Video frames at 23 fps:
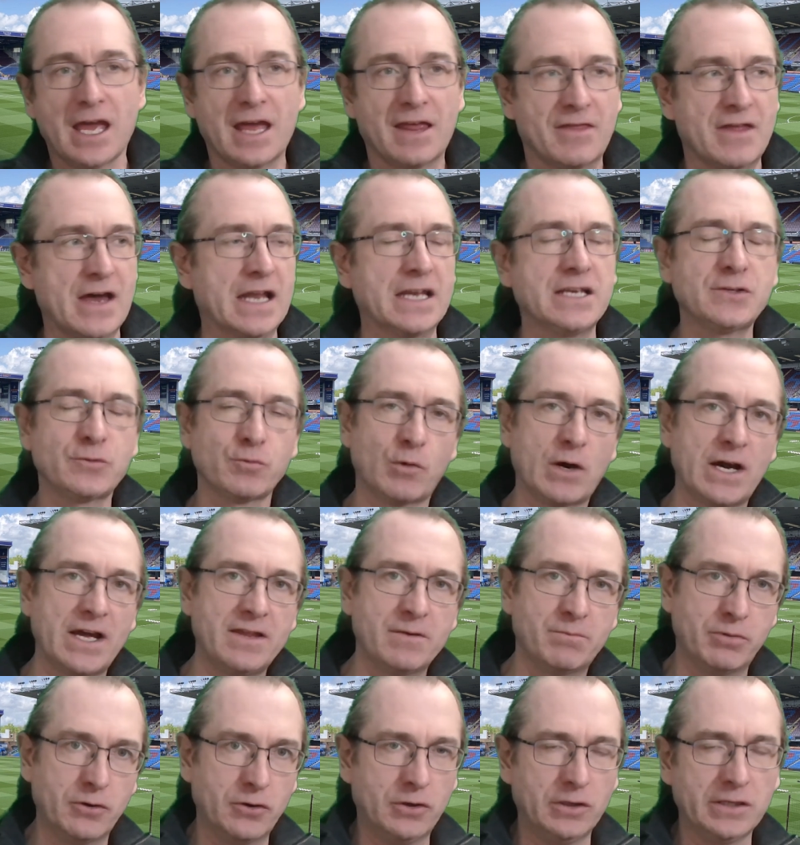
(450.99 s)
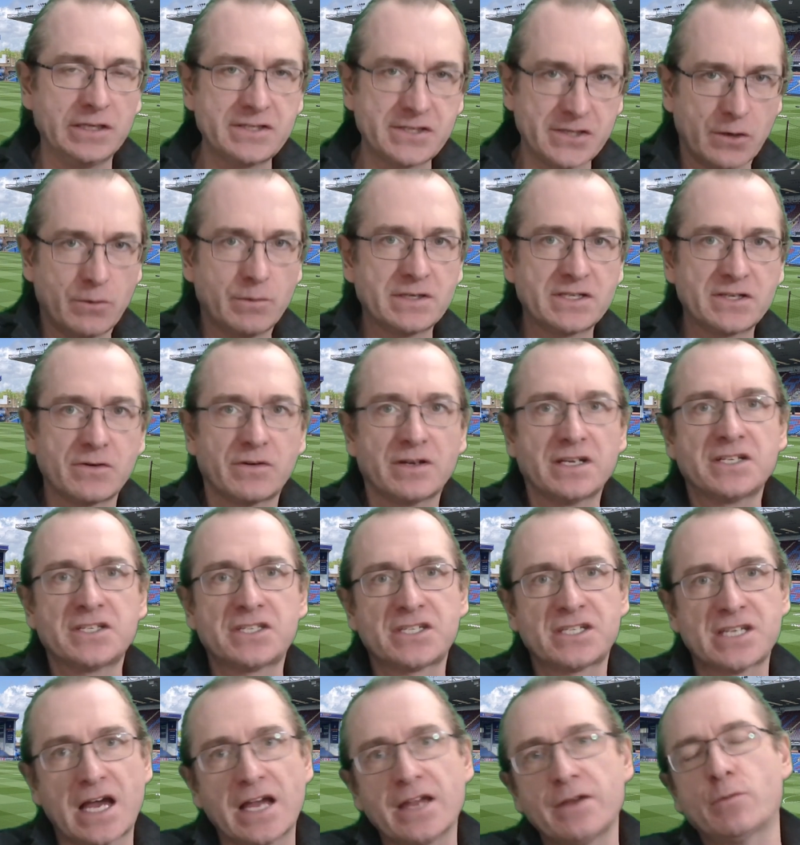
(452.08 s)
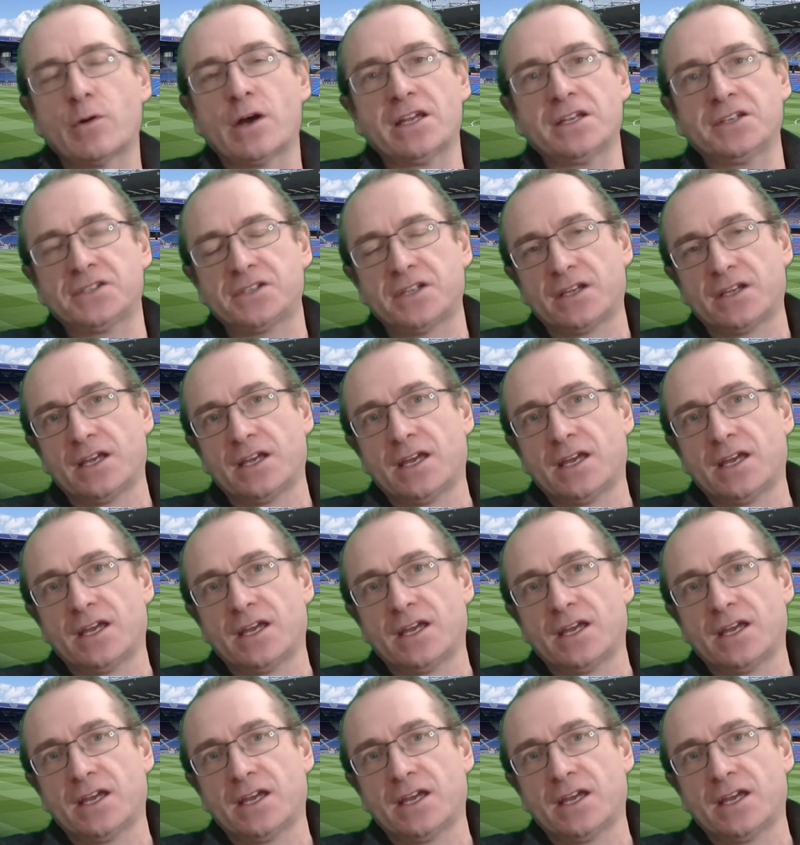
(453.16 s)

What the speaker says: That is why the ball is always going sideways,